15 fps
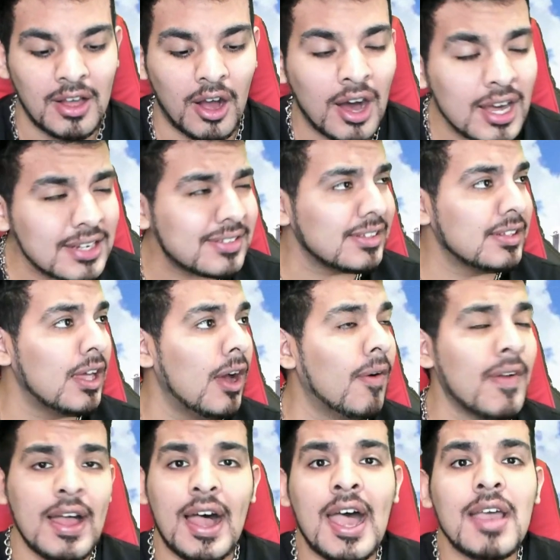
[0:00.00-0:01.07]
Honestly
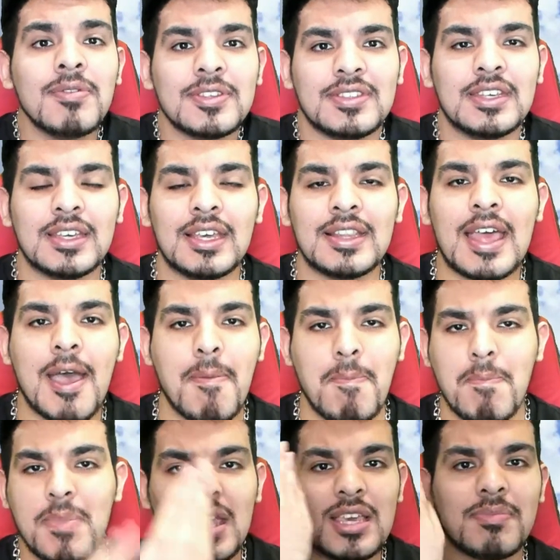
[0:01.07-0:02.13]
though, I was thinking that
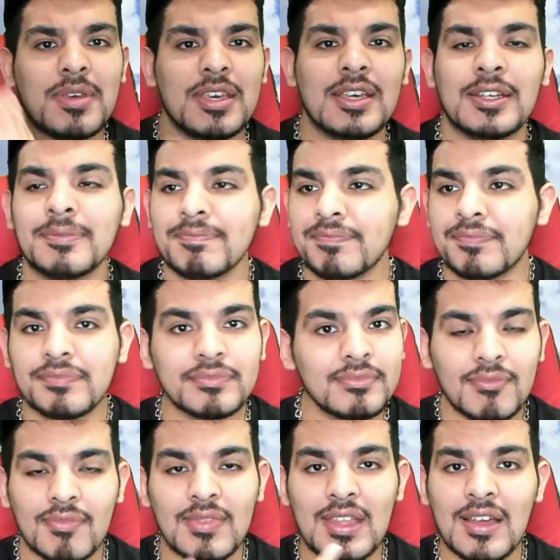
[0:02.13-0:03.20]
maybe
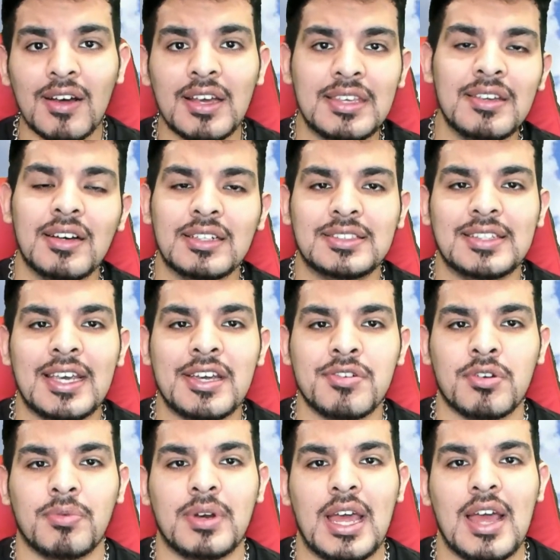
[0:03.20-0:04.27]
young
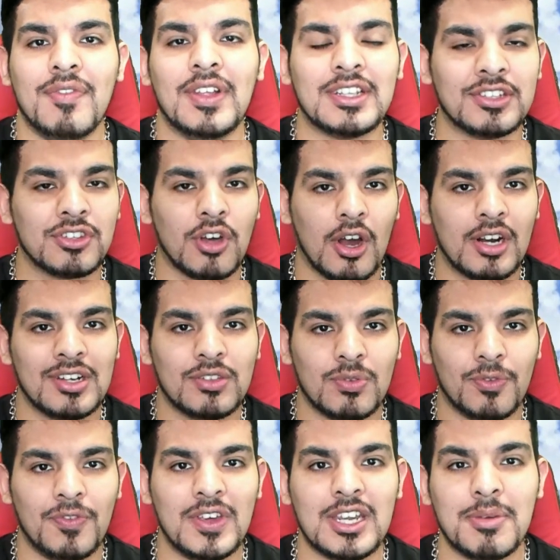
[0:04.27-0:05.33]
Xehanort would have like the darkness
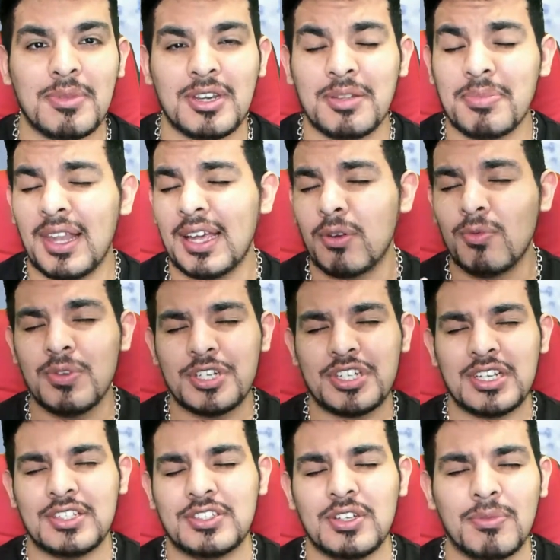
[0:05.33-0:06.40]
within him, and he'd be like
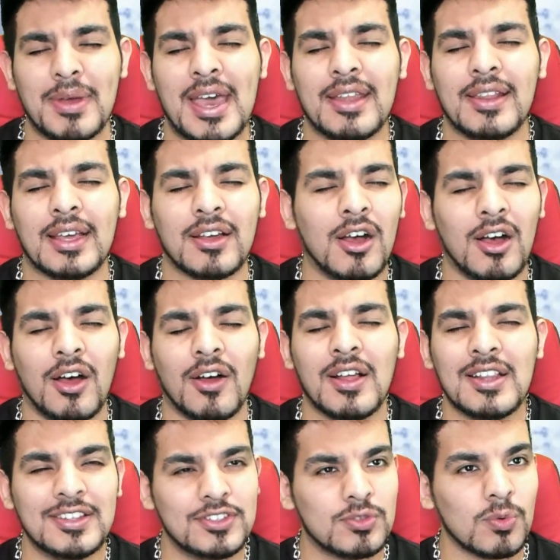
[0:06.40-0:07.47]
wishing so bad, like,
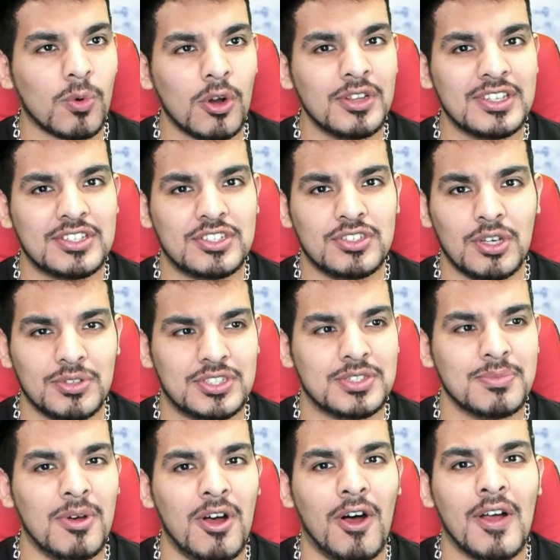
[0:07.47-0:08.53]
oh, this world is so
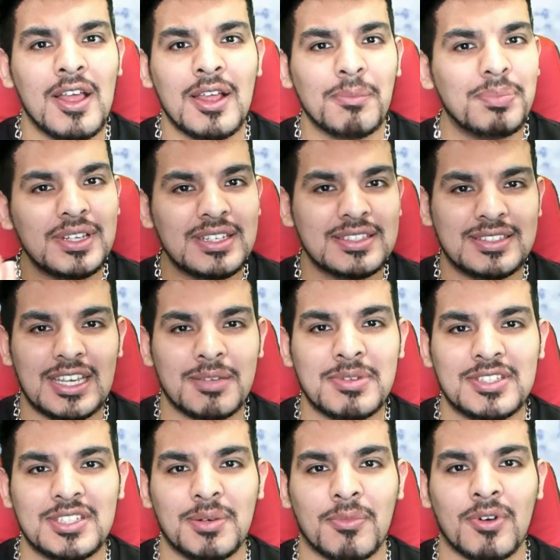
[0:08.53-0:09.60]
small, please take
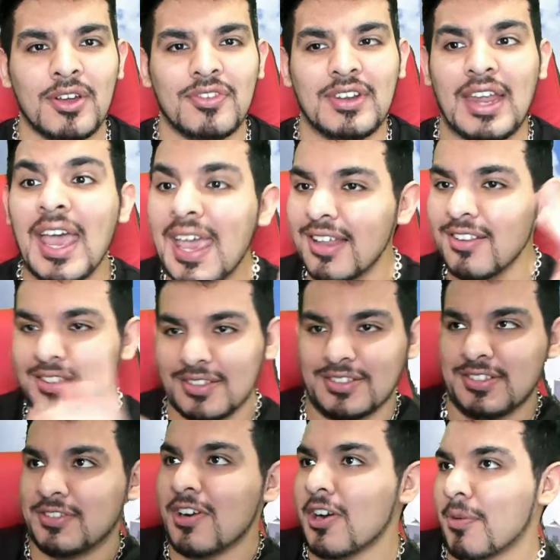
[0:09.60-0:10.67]
me somewhere else. And hey, look,
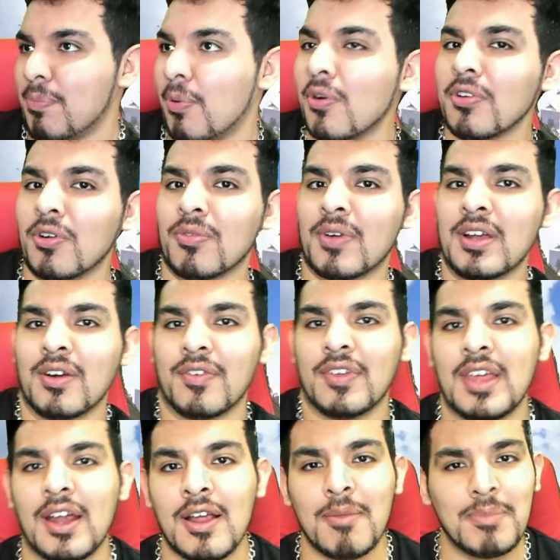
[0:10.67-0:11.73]
there's a dark portal right over
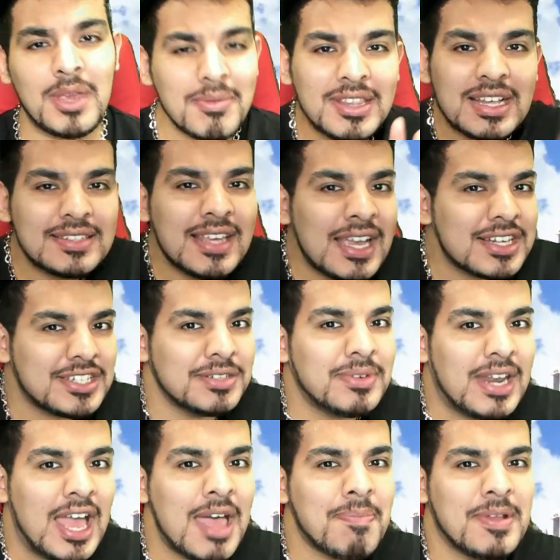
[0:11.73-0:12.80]
there. Maybe that's actually
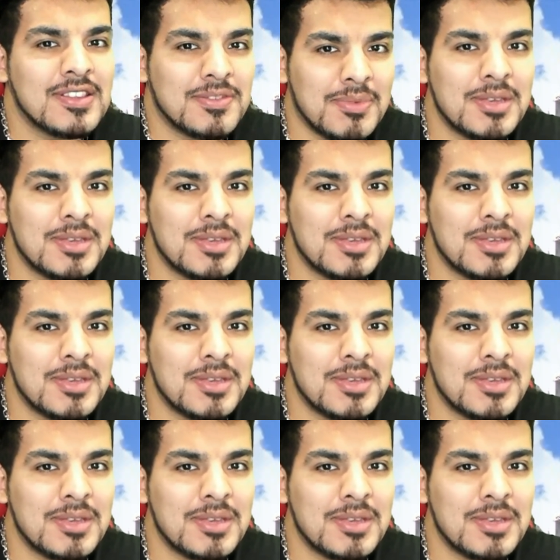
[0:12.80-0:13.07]
what happens.